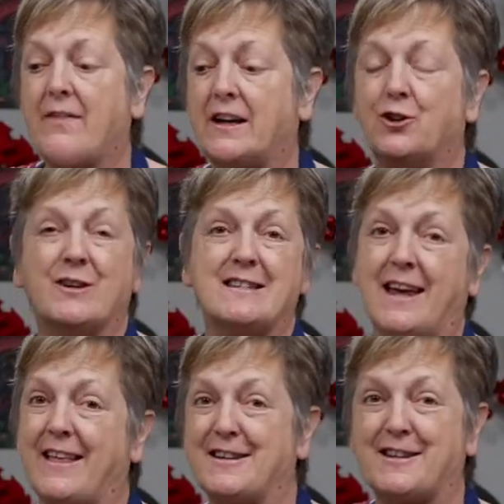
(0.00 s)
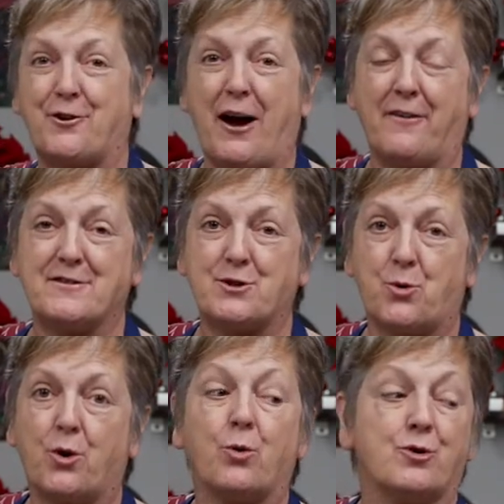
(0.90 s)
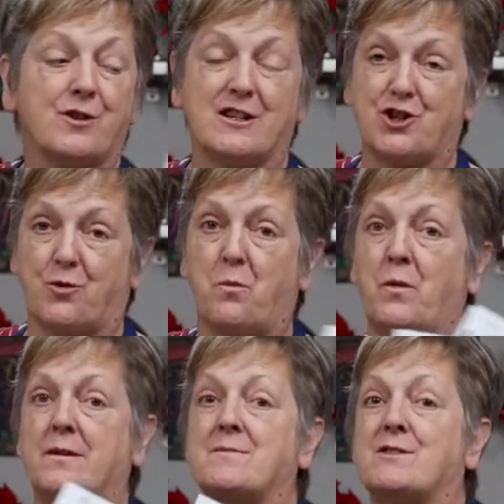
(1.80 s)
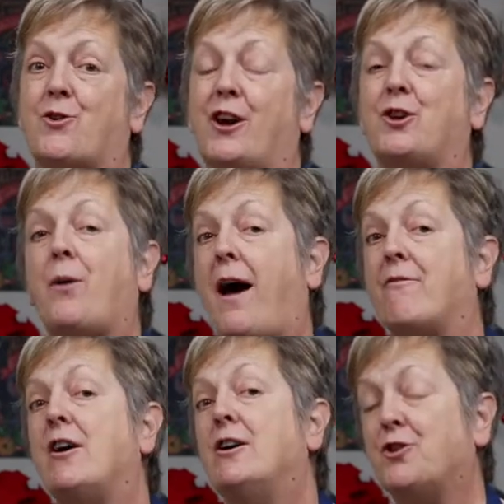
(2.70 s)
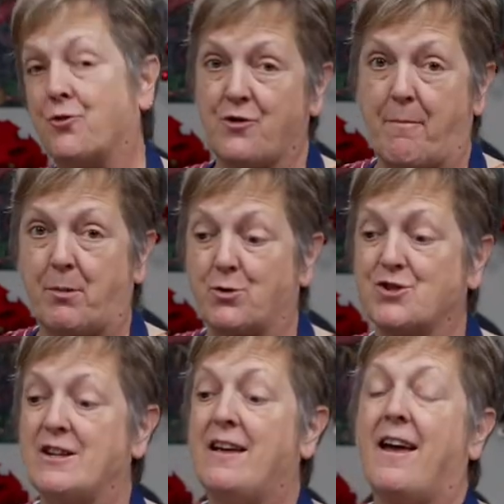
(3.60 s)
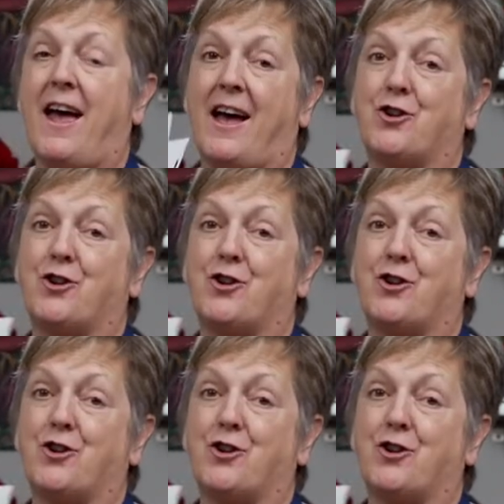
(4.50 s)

and then you can take that to the craft store or to the Sherwin Williams store, and you have your numbers yeah.